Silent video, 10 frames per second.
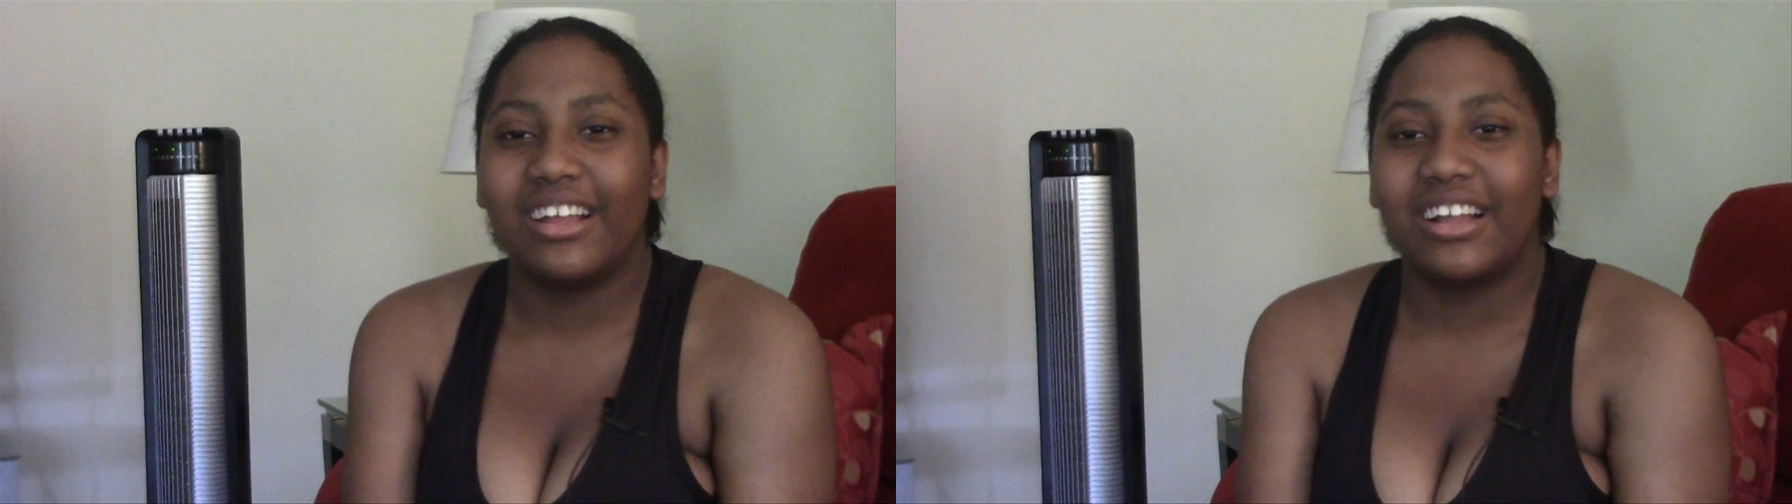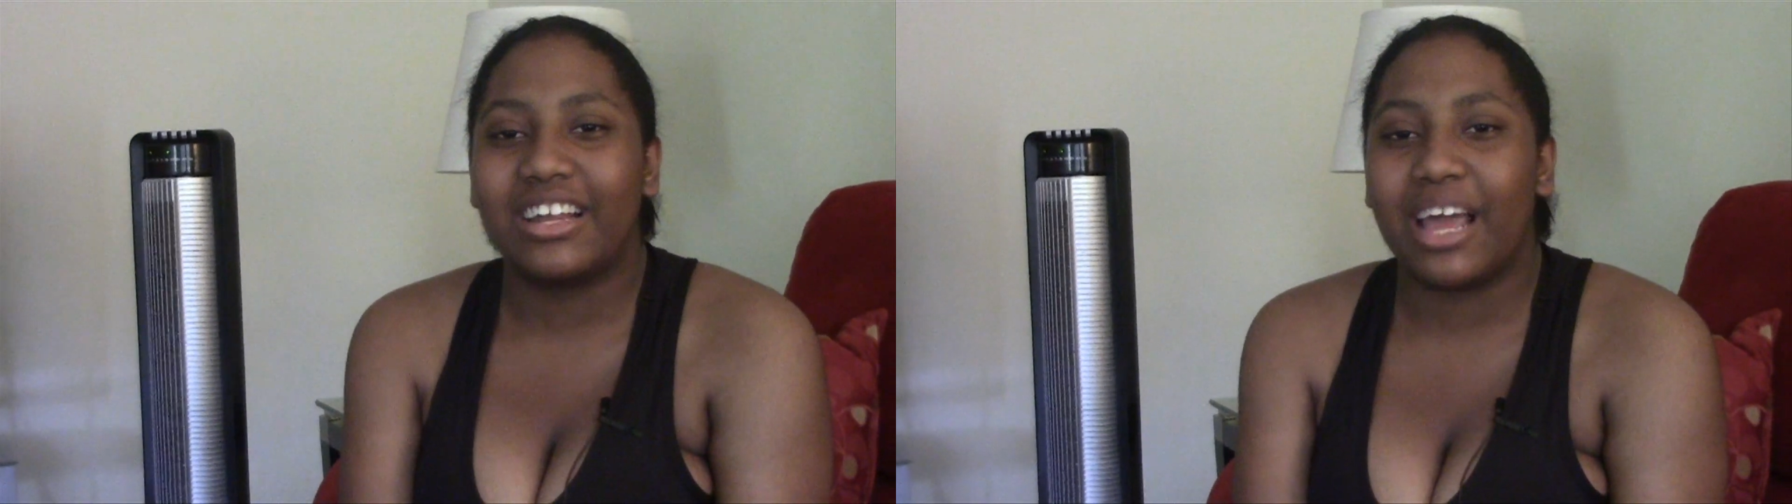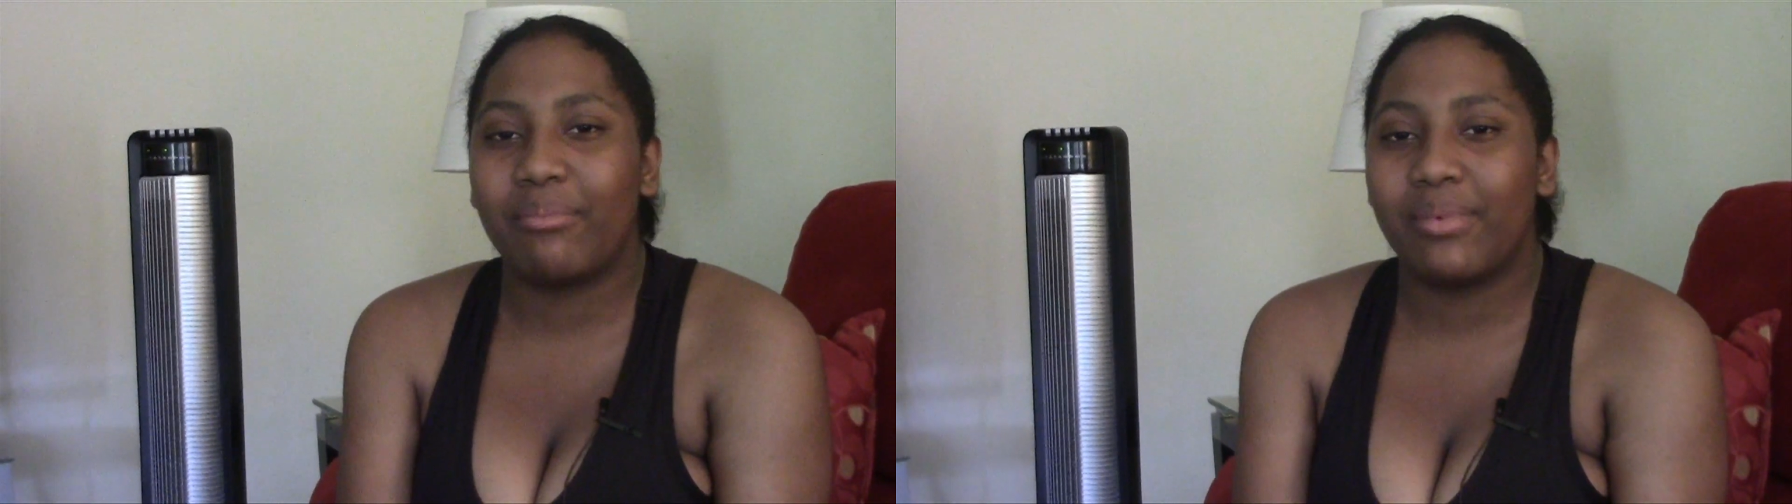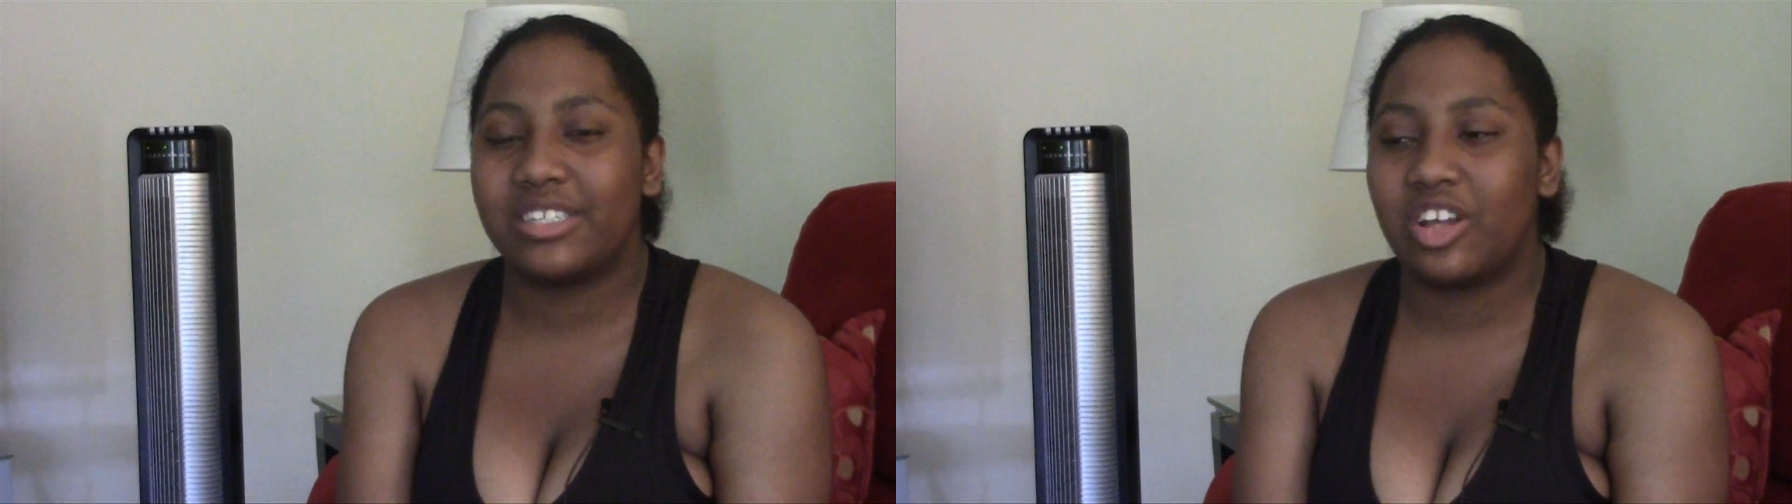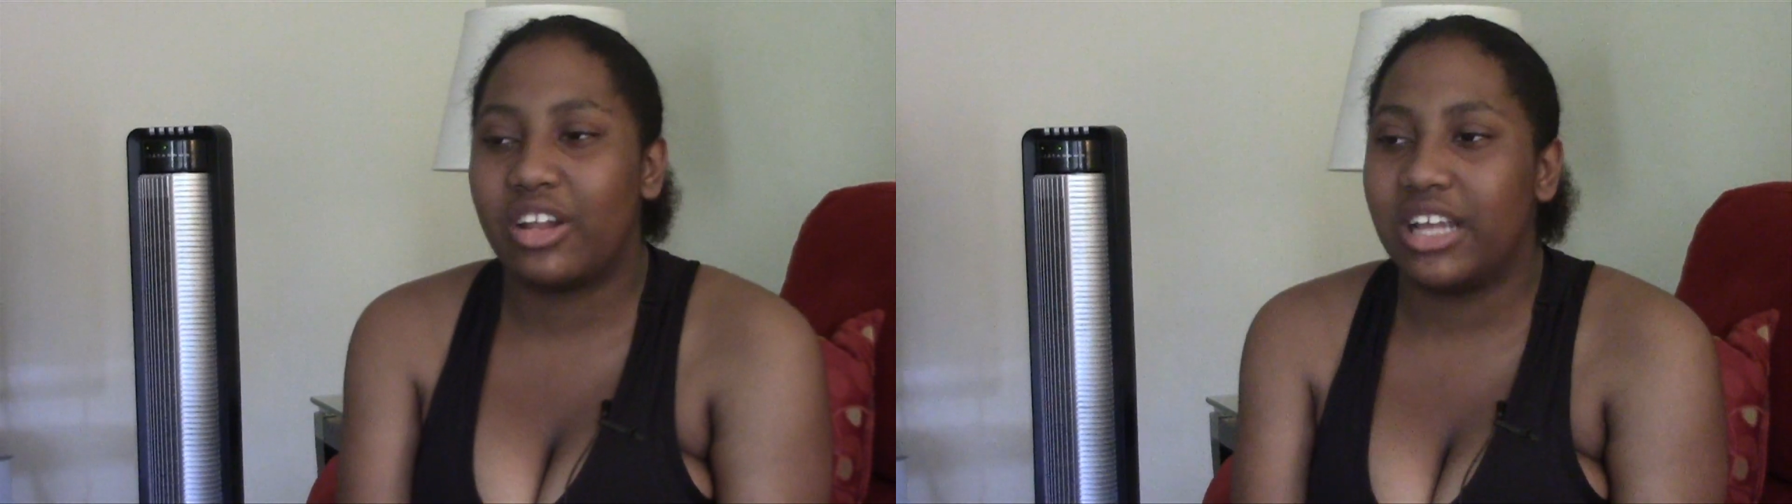because i
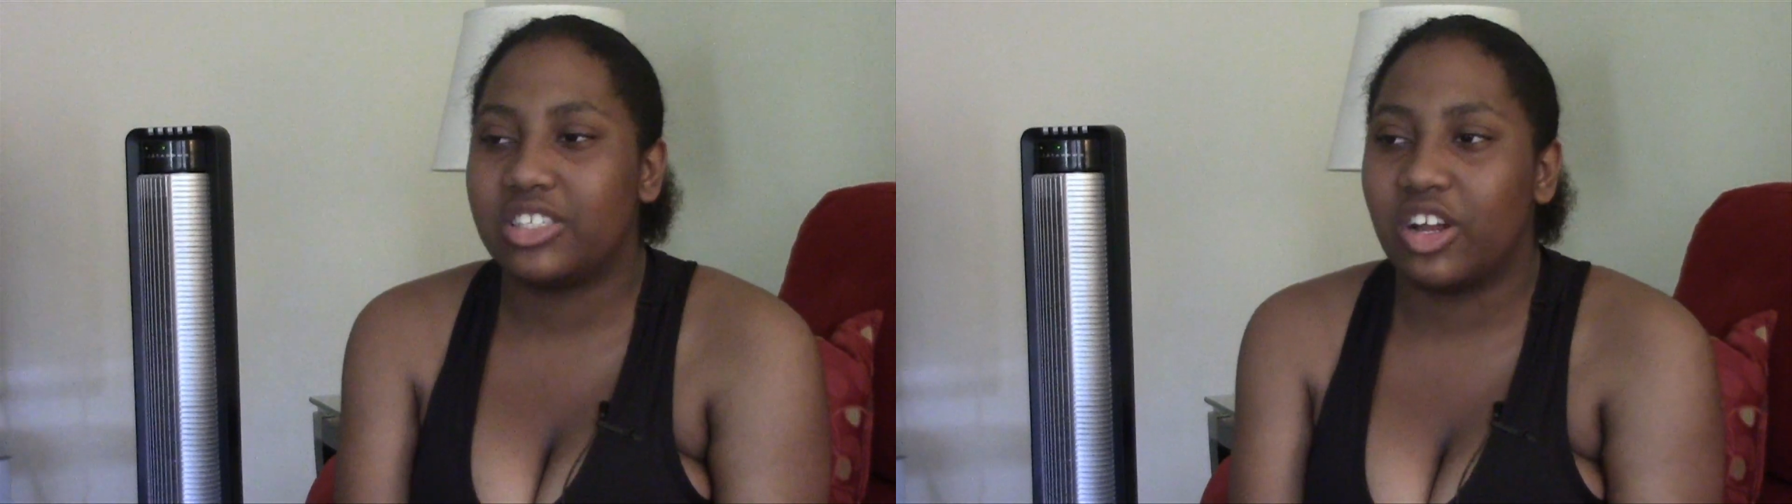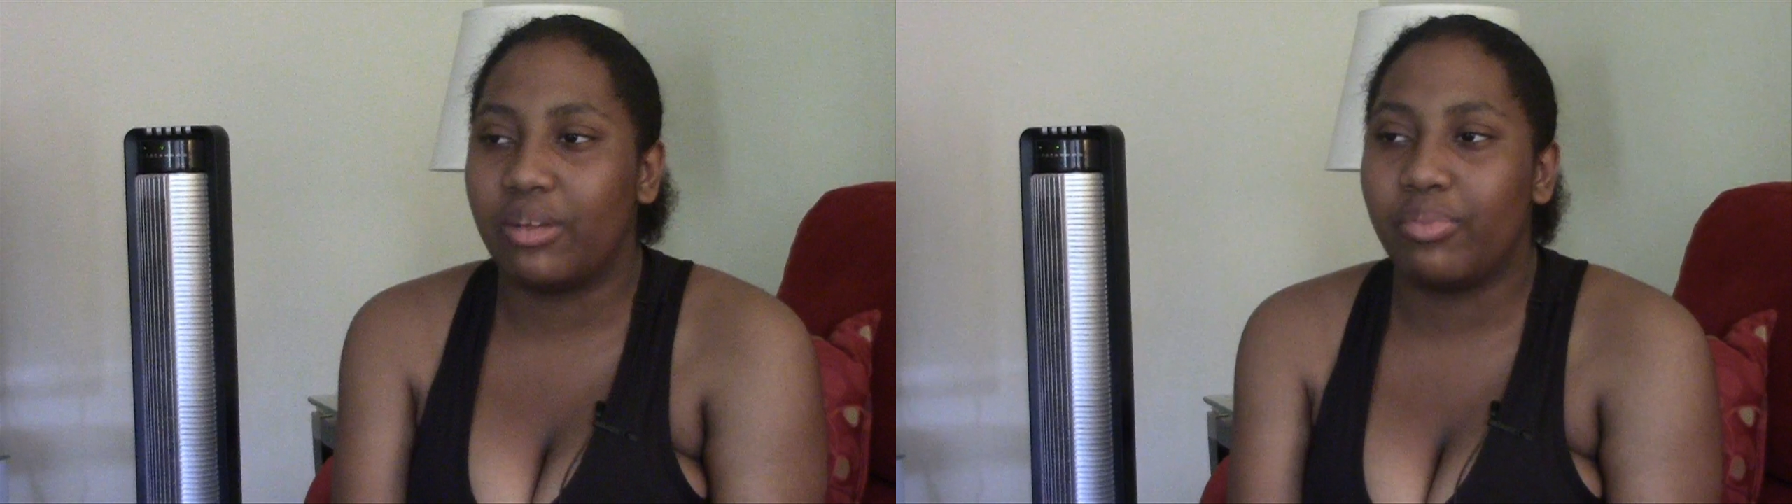start that started